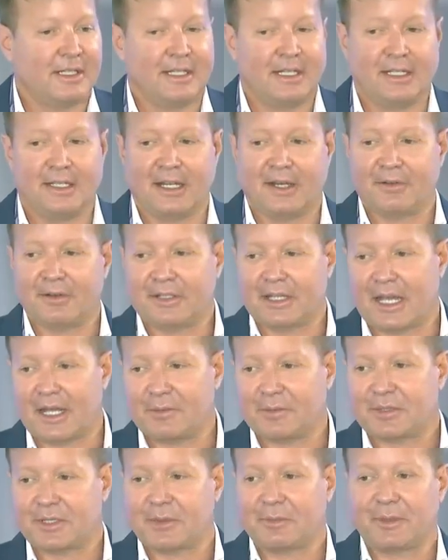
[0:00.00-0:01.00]
Every
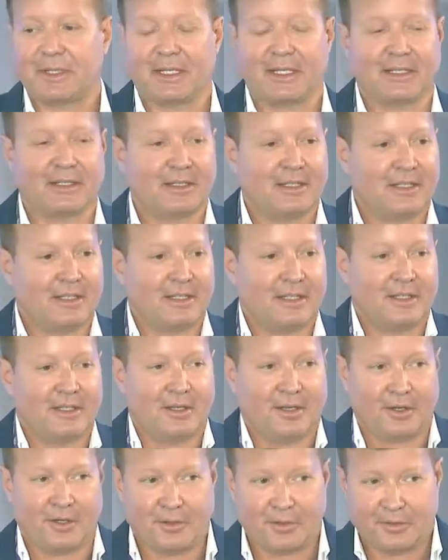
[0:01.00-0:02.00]
time something,
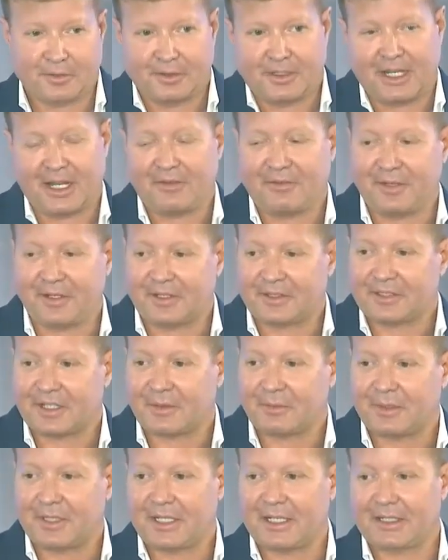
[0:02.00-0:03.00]
did I feel
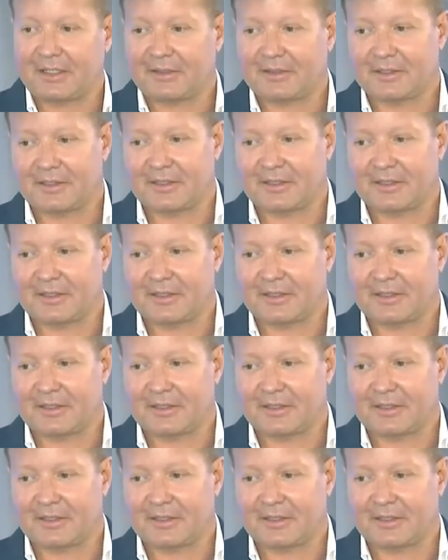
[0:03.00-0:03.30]
something?